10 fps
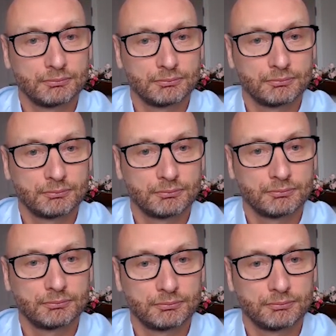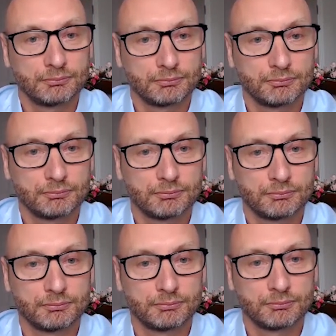
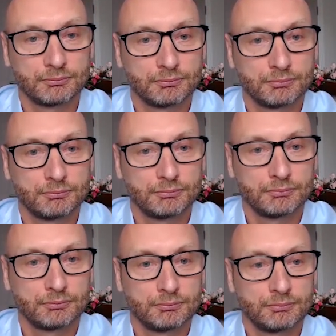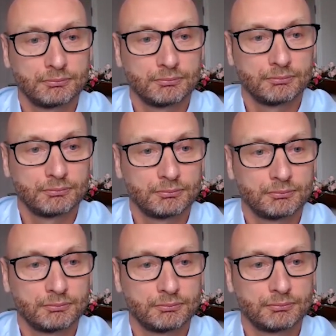
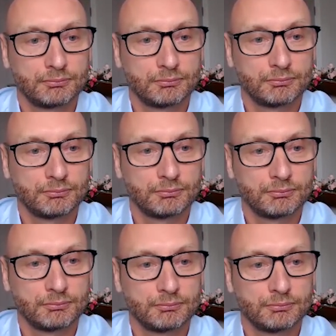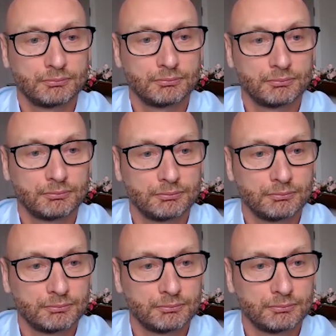(not speaking)